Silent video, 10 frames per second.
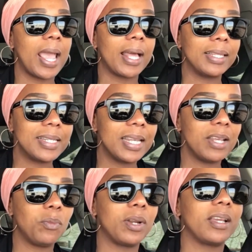
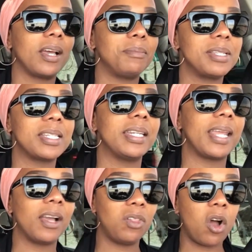talented when it comes to
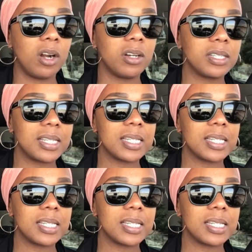nail art,